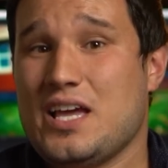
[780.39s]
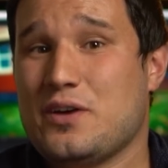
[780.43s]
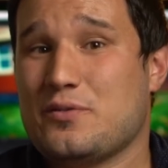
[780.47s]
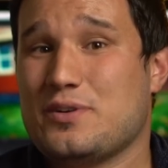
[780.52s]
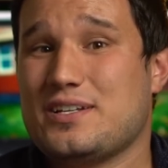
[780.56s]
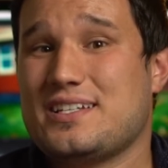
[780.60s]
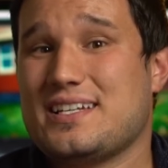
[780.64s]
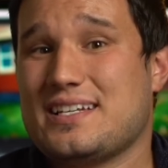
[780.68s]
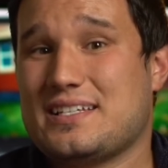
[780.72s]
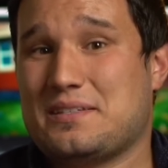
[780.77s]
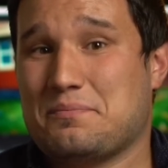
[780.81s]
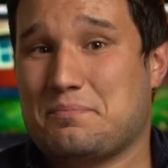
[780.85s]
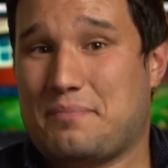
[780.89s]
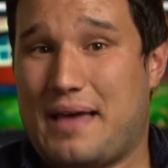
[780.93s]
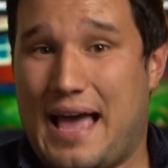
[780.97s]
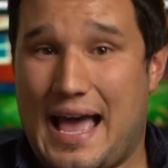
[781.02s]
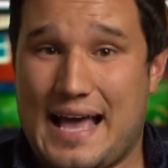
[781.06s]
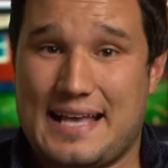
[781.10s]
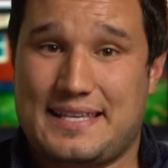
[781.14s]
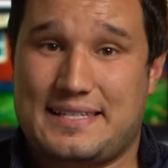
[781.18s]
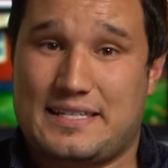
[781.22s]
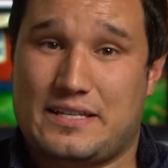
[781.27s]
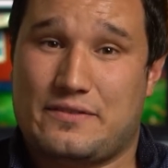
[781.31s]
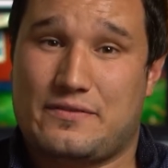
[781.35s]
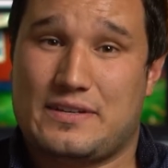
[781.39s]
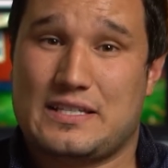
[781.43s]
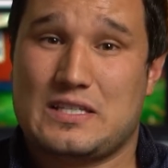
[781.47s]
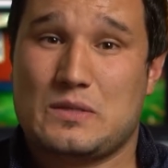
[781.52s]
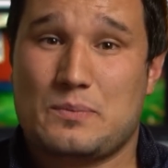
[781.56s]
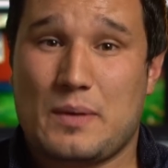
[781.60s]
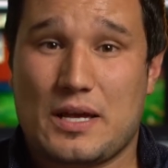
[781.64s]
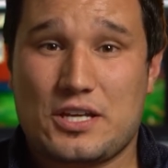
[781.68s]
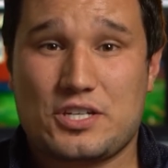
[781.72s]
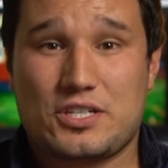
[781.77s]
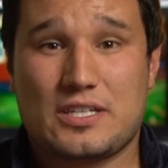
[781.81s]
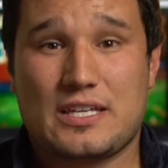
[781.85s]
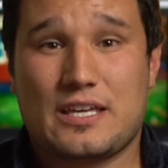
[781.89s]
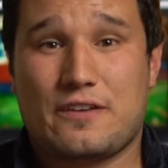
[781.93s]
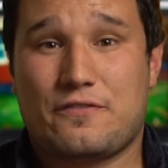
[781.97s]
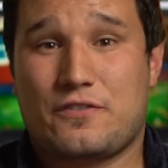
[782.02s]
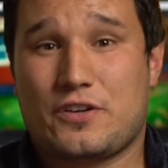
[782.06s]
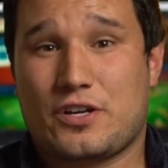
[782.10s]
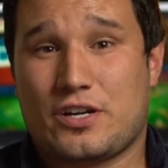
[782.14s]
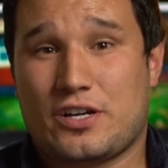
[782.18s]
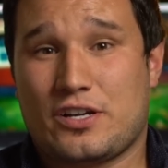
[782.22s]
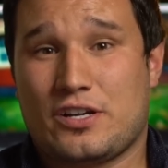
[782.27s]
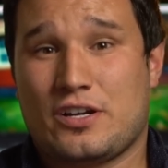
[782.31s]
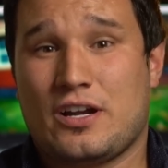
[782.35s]
which is massive, especially
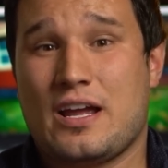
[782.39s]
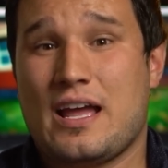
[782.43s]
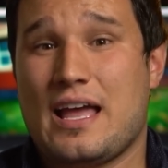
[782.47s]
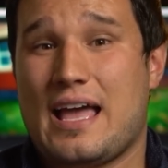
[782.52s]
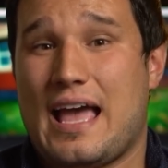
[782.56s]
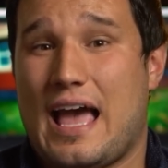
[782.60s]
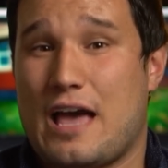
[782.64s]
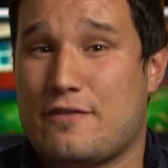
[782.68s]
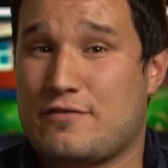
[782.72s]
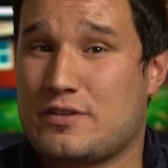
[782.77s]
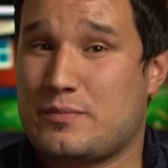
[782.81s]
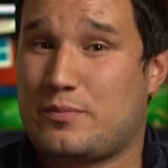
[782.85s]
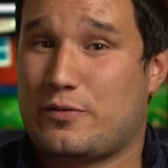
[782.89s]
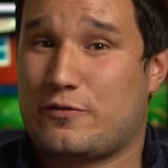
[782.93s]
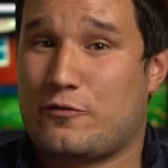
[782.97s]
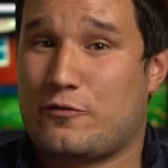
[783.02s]
if you're having